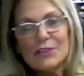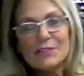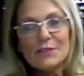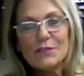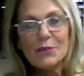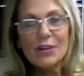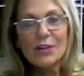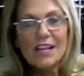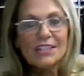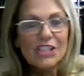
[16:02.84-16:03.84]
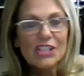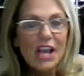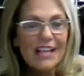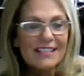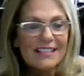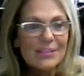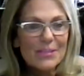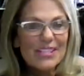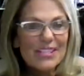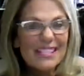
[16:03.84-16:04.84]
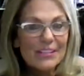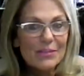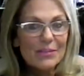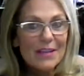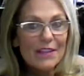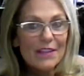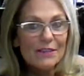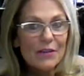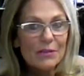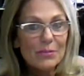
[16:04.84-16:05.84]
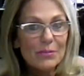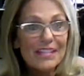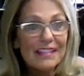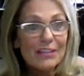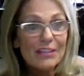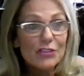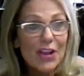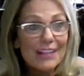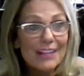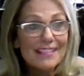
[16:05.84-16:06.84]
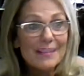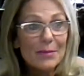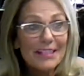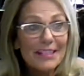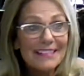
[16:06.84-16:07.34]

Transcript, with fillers: of you who are gun shy, it's so much easier to be on the phone and pretend like you're talking to somebody,